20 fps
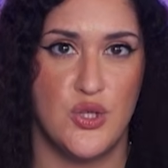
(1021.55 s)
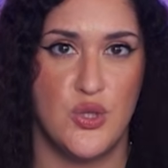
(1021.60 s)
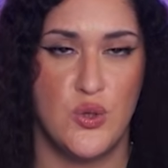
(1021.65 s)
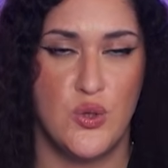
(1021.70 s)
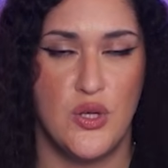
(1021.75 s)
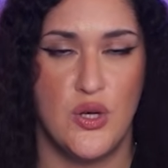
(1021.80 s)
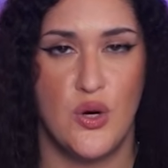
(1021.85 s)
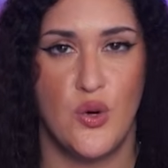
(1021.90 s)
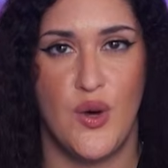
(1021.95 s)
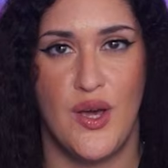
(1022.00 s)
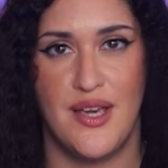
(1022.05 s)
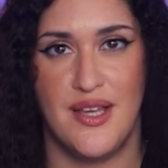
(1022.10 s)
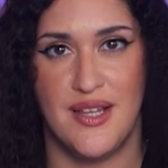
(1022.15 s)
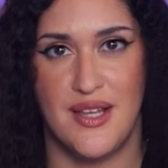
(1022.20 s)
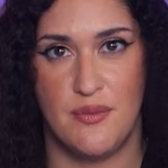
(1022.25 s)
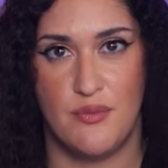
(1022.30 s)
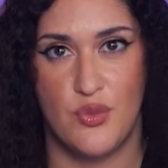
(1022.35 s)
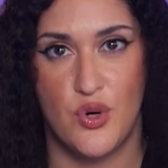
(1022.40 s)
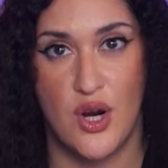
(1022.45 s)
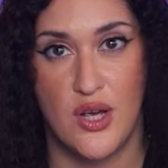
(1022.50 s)
Studio
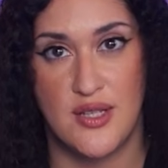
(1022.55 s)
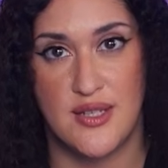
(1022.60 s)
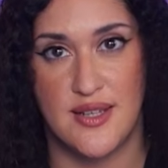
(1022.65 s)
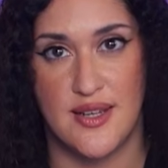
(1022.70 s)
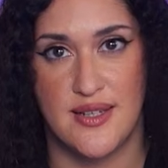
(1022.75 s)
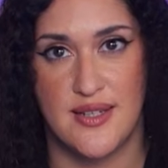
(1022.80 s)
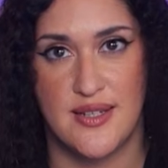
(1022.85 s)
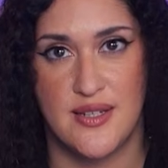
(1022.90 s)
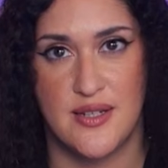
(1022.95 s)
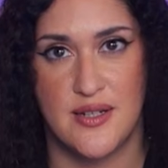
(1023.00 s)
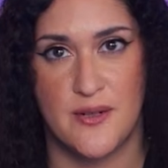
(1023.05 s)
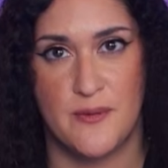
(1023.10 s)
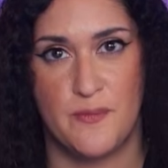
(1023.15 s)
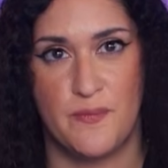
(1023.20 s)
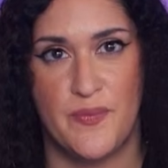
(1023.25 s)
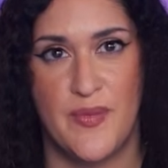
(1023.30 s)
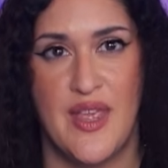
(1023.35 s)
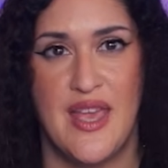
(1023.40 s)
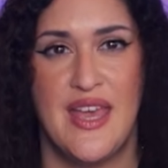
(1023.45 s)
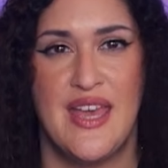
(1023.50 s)
ALM process.
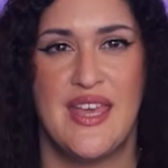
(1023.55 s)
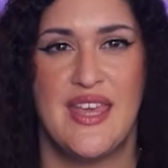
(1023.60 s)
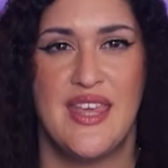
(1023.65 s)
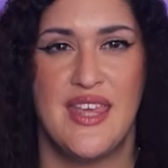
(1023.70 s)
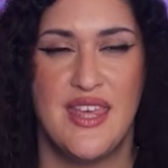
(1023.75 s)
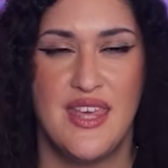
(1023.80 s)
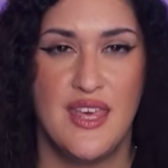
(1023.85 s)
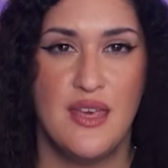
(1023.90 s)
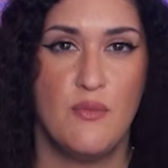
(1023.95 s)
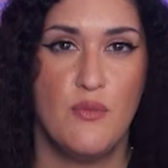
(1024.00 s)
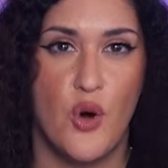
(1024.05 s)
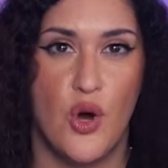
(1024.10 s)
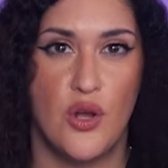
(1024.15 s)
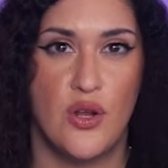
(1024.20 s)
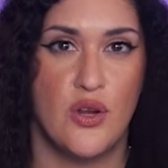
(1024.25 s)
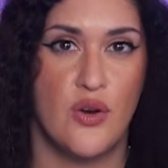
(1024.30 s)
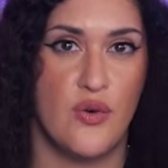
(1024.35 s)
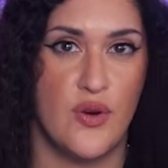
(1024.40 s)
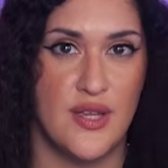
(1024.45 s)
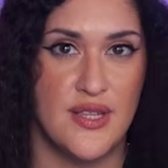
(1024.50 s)
Key
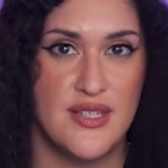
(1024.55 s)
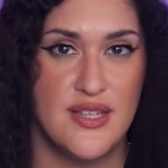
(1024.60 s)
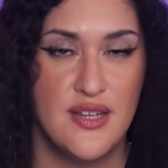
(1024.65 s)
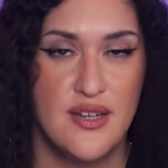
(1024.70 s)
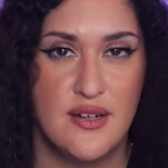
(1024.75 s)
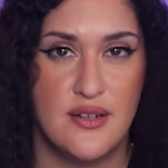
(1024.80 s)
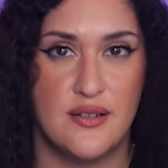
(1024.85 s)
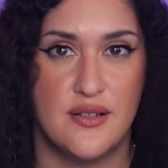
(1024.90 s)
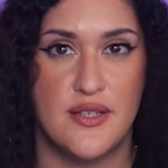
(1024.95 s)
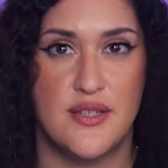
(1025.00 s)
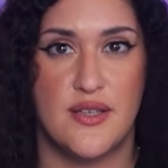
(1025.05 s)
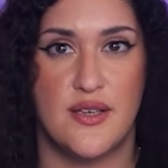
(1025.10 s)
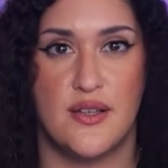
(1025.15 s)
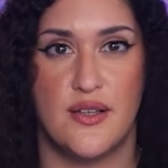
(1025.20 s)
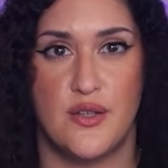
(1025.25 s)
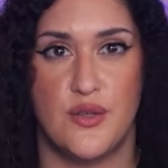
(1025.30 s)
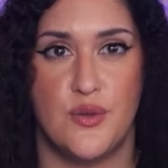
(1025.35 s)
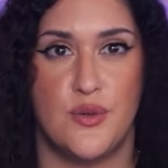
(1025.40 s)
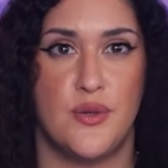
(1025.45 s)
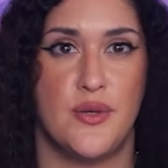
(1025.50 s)
monitoring signals
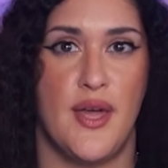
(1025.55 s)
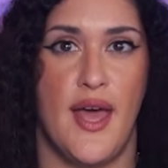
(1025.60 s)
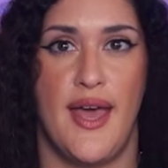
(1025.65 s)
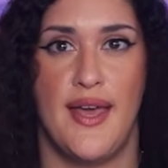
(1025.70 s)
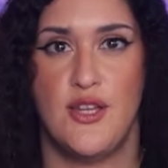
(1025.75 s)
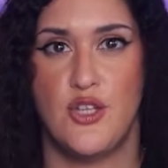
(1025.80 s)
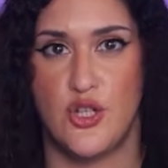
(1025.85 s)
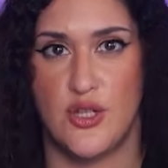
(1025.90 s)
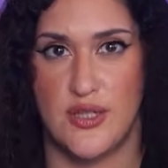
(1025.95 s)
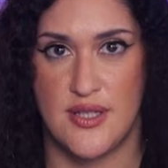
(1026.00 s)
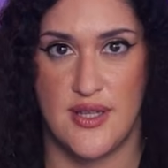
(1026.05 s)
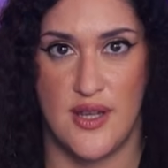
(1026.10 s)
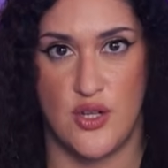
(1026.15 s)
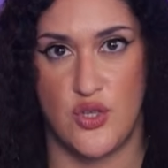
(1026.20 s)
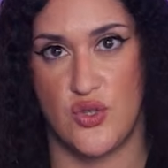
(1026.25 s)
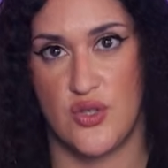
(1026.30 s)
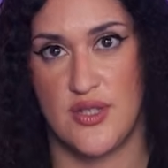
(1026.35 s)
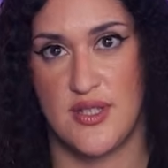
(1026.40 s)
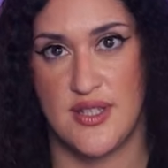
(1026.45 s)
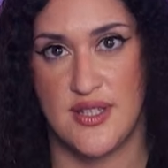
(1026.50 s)
include agent
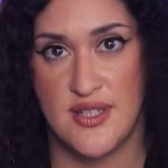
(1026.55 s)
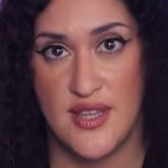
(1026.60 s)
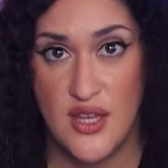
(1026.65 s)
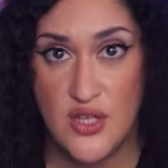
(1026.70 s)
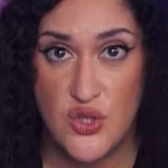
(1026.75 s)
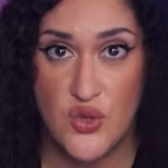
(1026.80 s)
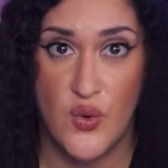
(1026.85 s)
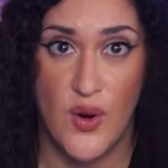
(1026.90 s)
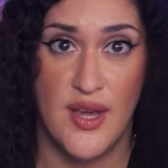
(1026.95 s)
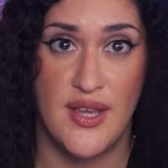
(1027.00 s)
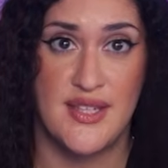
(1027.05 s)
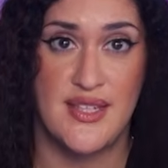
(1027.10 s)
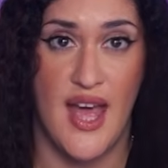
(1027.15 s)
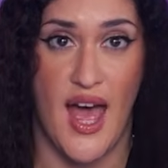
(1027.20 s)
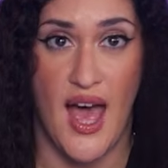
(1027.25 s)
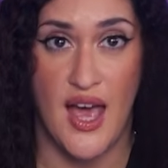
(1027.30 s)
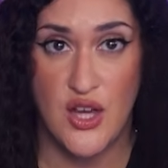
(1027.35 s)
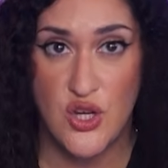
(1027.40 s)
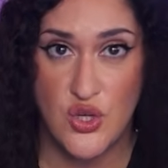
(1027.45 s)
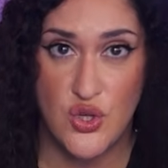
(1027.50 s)
session success rate,
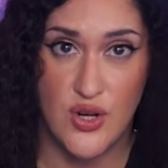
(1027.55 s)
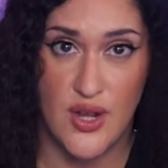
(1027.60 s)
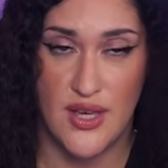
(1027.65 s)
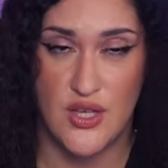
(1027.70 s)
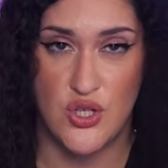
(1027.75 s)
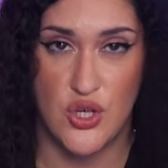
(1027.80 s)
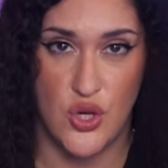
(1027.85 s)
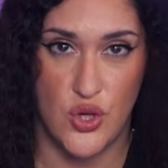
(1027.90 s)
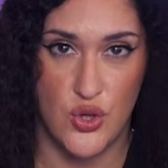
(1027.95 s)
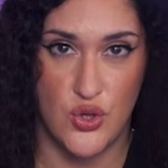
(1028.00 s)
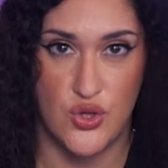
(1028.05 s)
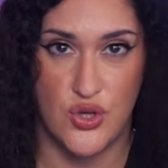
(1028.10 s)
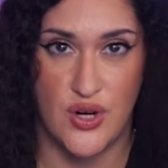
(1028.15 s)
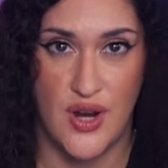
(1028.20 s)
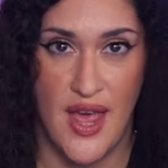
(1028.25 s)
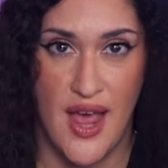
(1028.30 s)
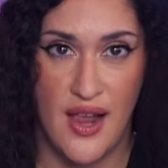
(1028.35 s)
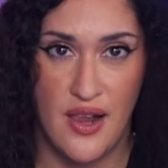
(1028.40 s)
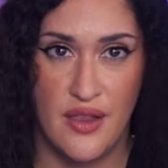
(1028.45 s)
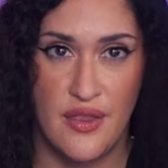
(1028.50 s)
action execution
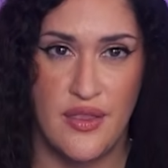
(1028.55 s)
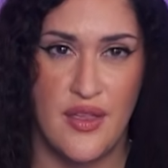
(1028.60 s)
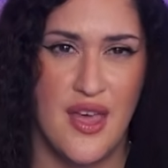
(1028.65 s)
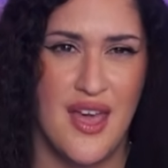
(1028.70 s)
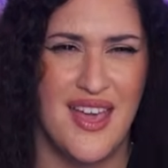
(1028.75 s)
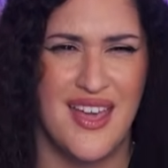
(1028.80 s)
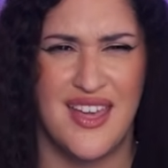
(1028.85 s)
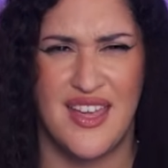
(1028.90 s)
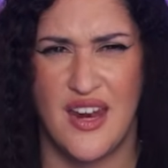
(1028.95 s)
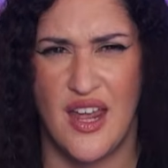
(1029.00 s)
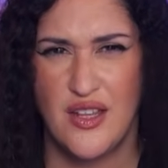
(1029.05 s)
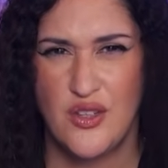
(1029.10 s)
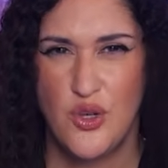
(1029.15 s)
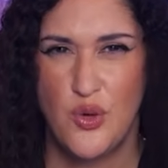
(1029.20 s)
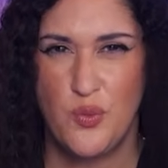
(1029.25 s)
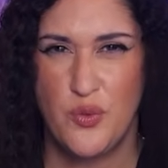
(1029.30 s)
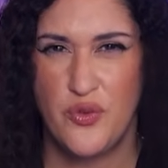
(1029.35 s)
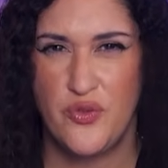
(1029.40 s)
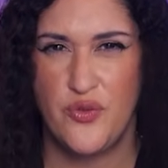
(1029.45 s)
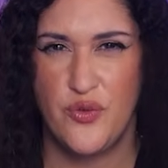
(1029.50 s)
health,
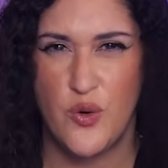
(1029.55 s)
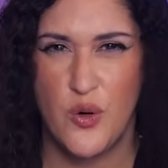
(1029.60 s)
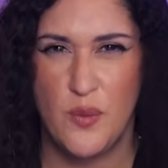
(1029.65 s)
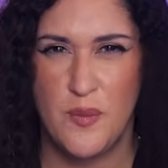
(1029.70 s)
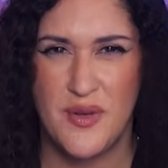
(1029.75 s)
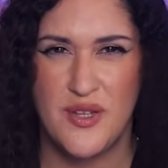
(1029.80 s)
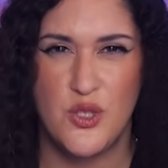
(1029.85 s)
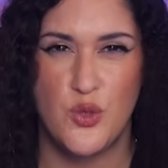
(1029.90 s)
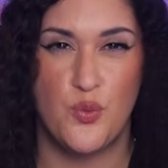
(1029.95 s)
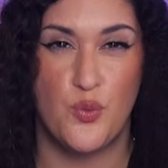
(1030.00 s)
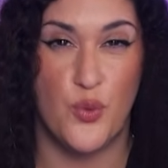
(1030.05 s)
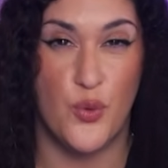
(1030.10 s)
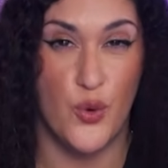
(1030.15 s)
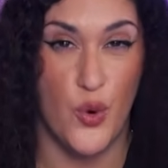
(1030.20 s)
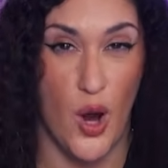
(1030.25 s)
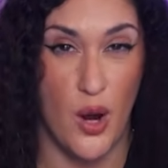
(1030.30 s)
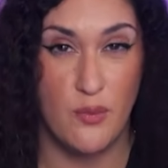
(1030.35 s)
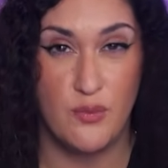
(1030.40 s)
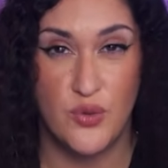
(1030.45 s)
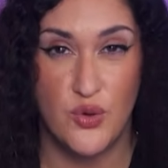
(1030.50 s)
connector performance,
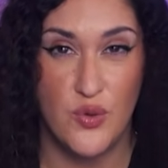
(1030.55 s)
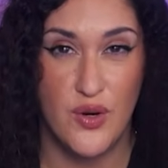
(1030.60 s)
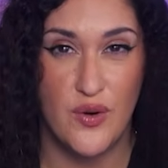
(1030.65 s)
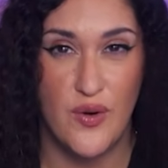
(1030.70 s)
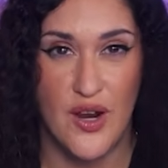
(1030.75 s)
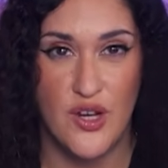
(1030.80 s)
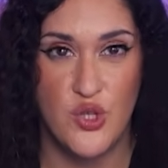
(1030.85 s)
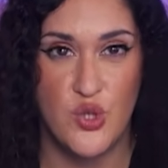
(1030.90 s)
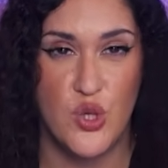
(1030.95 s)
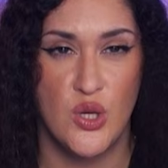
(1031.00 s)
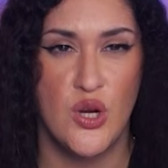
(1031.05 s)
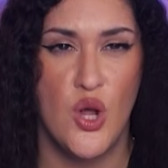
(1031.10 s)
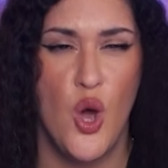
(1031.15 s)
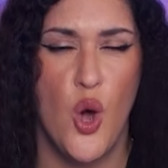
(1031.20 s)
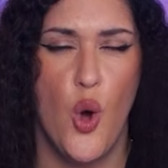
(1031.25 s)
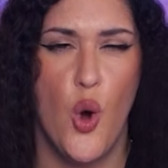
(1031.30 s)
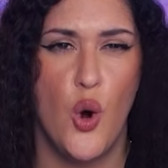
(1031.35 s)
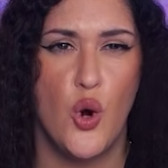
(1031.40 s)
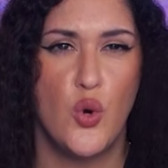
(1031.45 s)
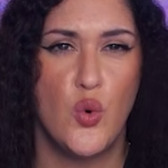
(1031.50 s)
prompt regression,
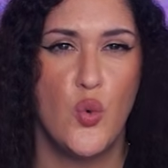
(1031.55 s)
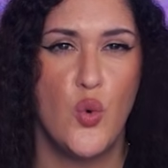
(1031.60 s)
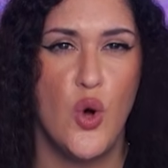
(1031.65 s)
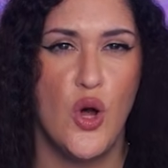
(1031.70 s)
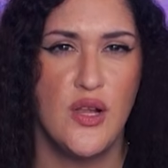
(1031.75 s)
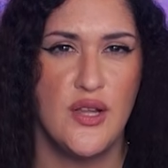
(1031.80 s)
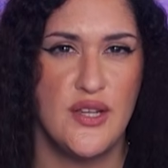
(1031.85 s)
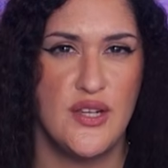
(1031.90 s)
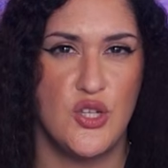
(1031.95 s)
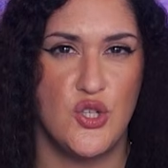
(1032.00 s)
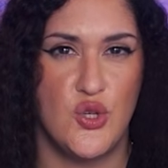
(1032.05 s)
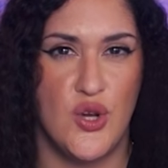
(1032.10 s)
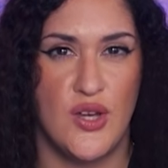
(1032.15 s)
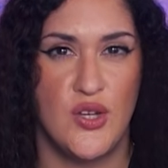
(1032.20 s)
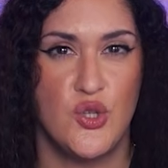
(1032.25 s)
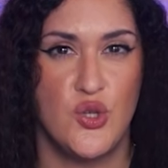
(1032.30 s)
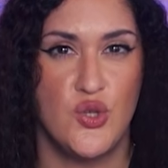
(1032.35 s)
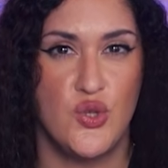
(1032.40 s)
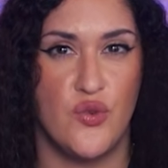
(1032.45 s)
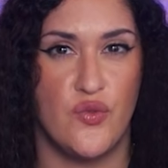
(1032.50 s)
or quality
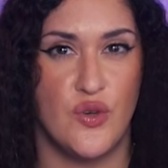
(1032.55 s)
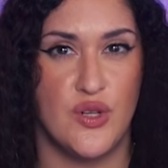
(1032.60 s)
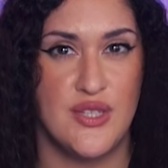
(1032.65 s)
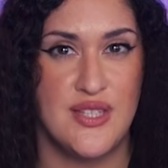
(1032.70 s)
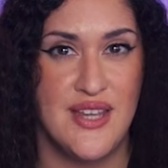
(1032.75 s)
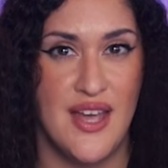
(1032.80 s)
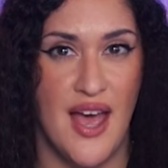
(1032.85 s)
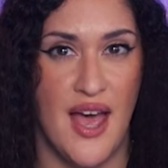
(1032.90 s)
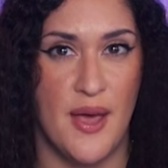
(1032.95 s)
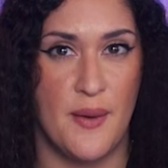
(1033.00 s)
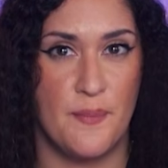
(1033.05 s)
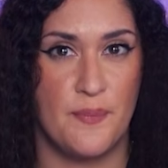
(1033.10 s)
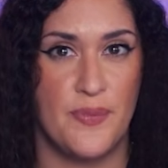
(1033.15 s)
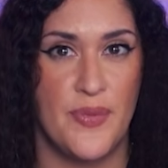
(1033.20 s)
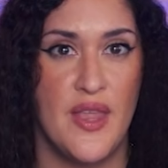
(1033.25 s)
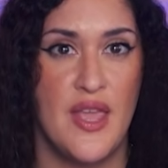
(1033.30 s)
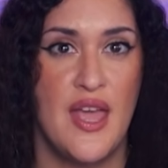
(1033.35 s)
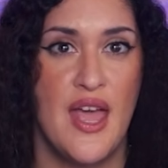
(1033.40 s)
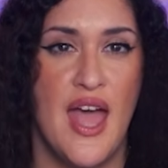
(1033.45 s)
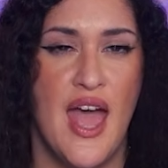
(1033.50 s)
changes over time,
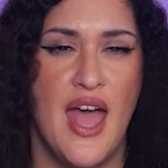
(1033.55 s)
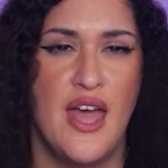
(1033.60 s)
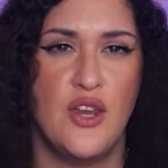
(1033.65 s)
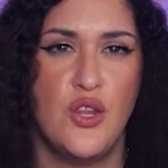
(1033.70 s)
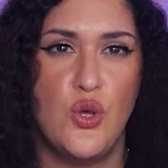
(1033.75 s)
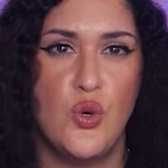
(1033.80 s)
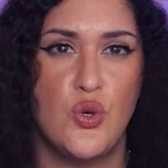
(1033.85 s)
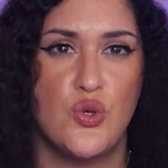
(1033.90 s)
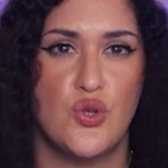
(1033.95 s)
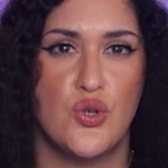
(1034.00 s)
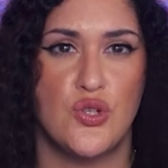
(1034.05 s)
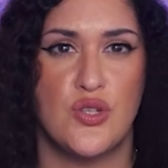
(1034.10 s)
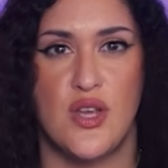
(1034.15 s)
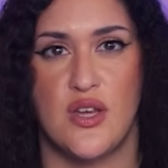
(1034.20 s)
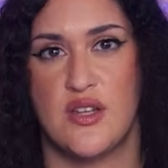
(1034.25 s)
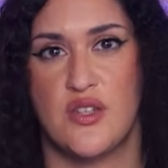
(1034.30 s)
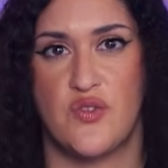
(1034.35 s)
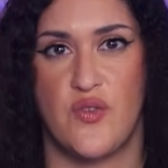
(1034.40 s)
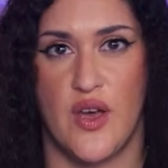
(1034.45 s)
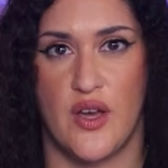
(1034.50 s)
and user
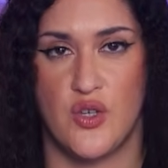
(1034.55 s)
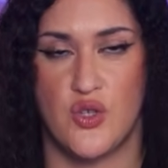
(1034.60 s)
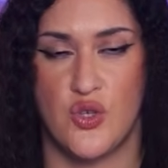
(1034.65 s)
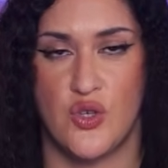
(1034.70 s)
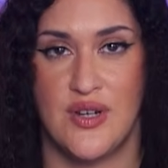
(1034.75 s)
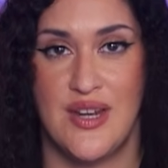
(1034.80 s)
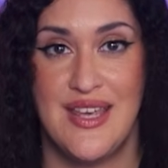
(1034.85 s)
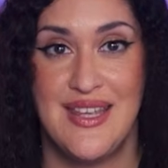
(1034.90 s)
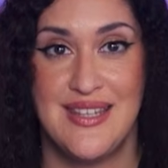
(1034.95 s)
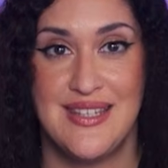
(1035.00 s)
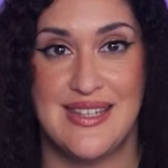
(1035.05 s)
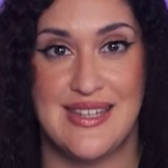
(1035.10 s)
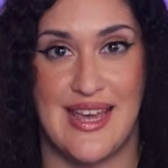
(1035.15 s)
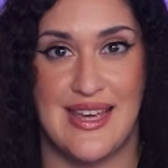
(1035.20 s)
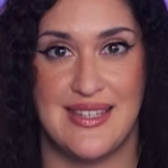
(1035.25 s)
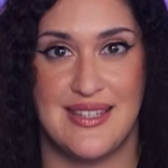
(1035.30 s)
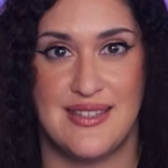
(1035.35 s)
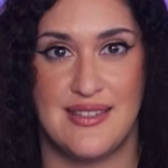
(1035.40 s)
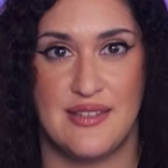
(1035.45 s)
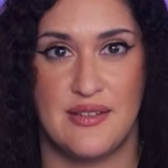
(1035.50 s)
satisfaction
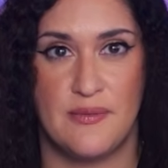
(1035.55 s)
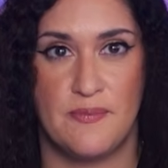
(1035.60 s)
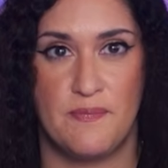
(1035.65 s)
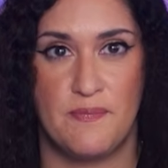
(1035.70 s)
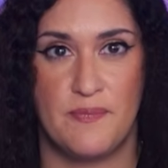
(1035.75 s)
insights.